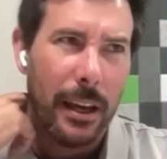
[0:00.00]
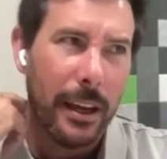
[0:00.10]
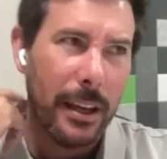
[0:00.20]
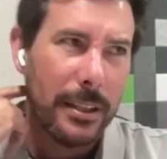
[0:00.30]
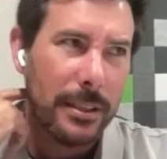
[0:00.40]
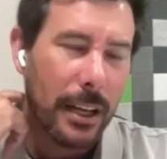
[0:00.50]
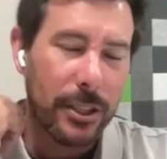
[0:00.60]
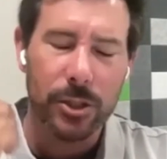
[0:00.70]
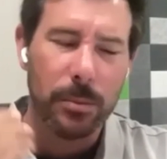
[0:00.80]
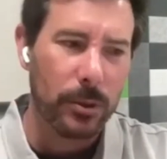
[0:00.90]
And I
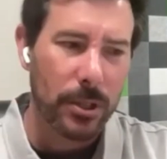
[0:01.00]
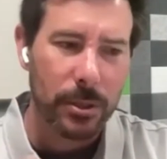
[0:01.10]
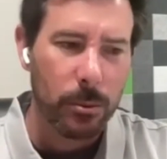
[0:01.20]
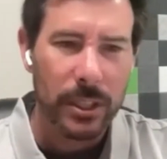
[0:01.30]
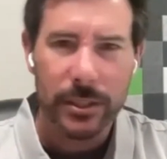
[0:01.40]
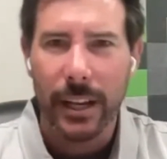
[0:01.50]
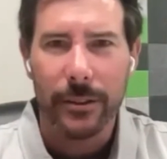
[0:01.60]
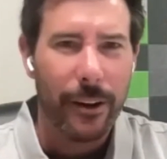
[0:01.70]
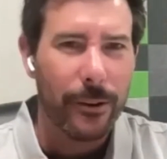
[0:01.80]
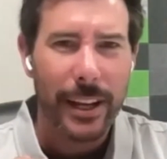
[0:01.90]
just spoke to someone in
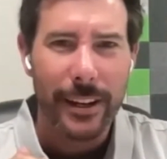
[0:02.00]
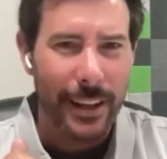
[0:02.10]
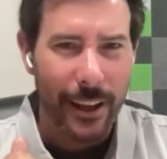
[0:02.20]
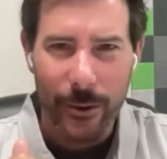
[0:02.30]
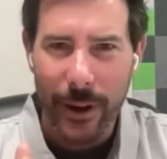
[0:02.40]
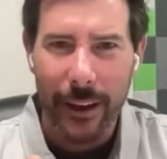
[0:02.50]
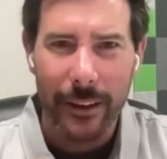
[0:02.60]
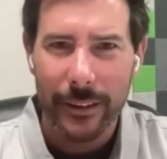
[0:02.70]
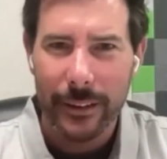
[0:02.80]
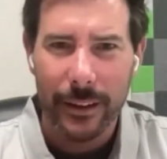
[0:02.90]
South Carolina the other
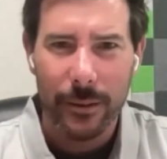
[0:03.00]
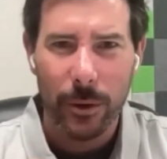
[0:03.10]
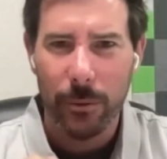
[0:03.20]
day, and